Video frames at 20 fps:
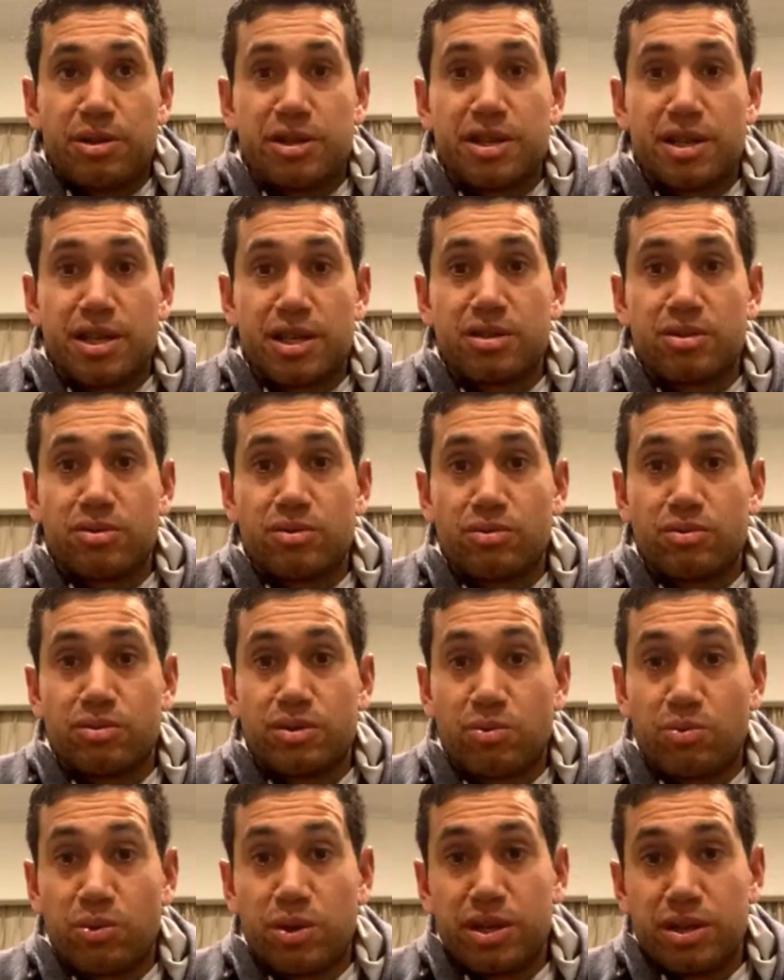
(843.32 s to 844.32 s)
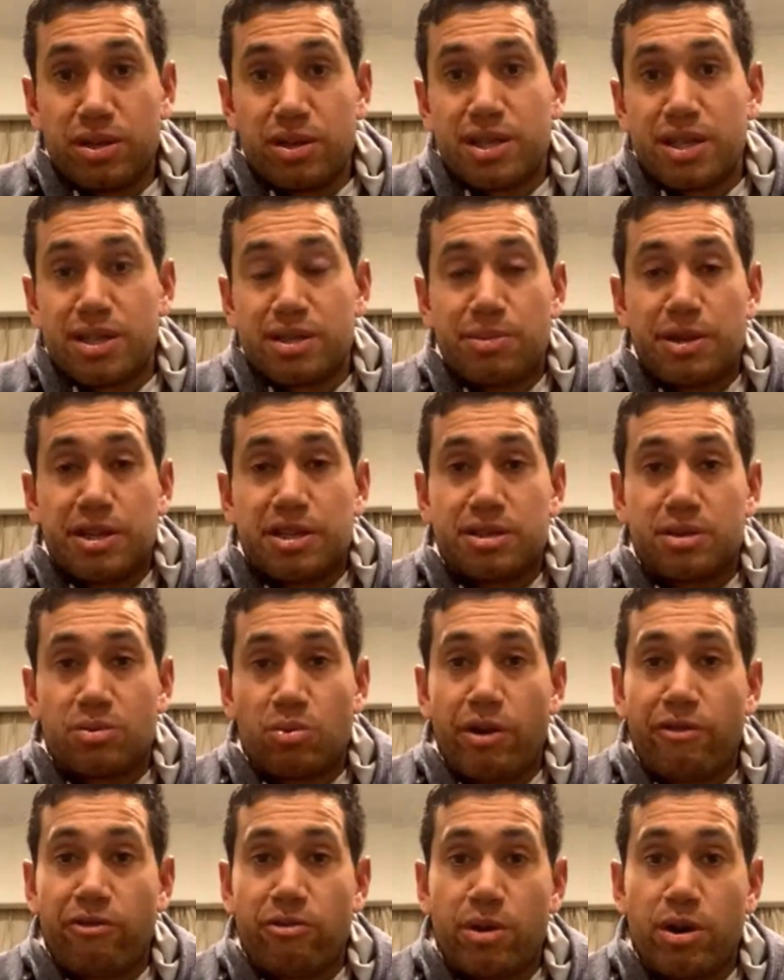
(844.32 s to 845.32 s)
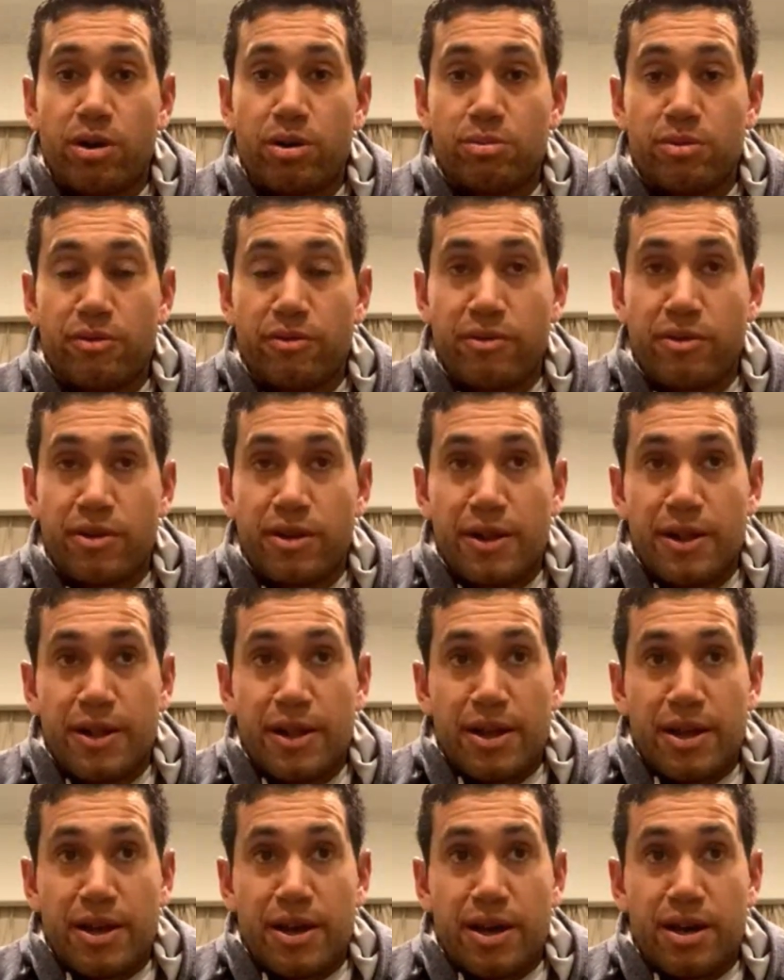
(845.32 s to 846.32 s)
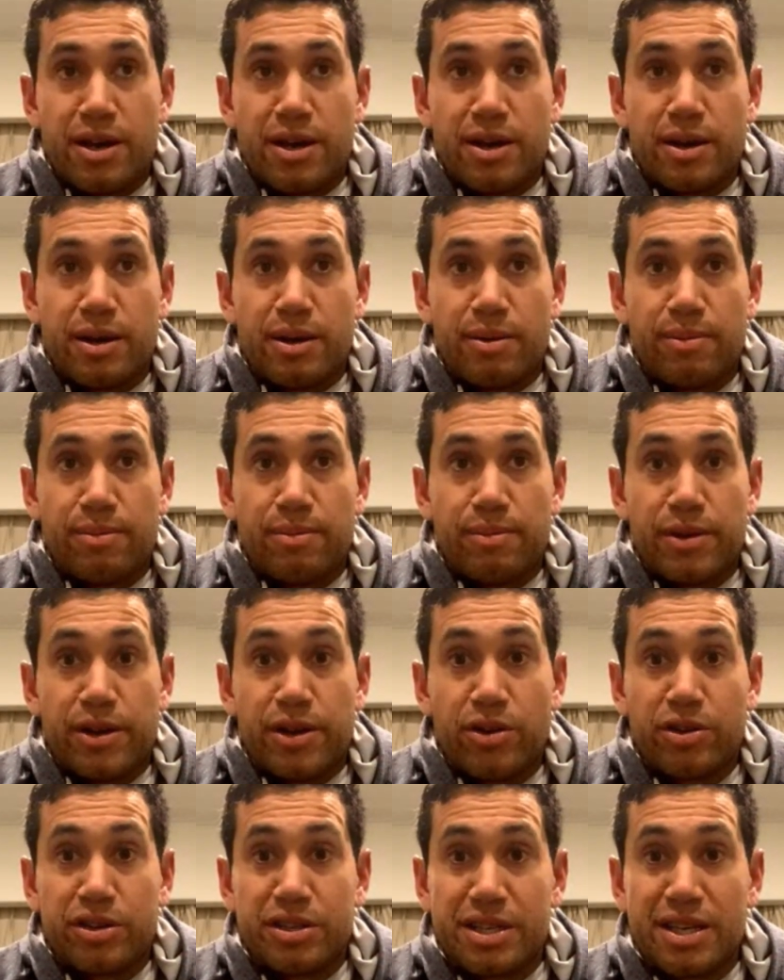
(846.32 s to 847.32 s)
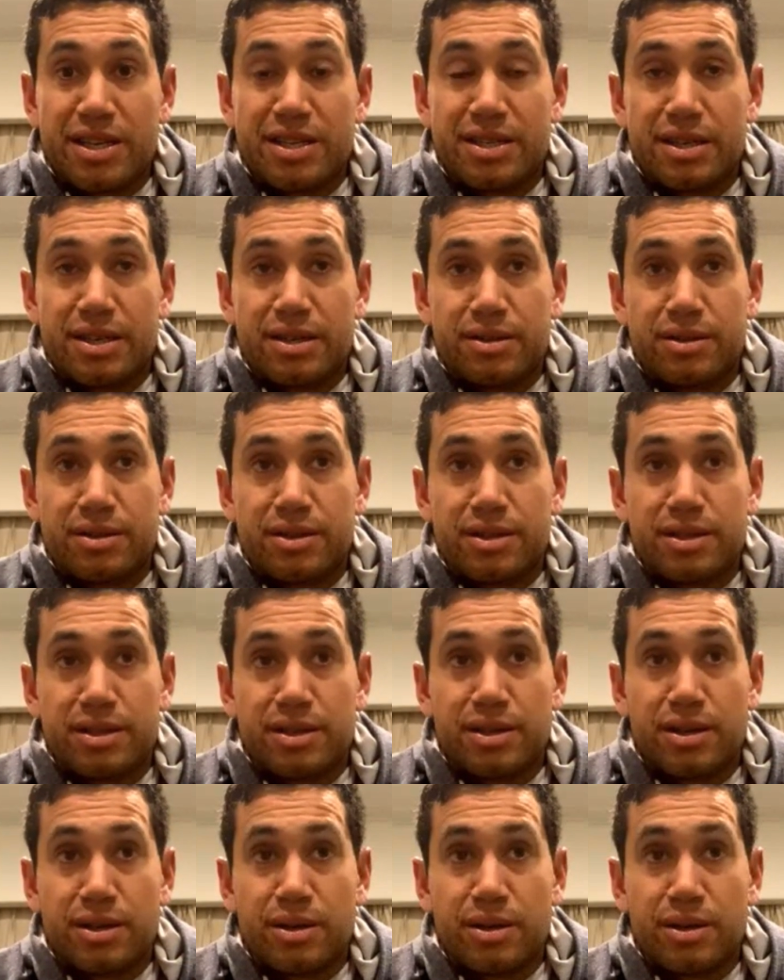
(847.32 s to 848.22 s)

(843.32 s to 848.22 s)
international to win Test matches away from home are not as easy, and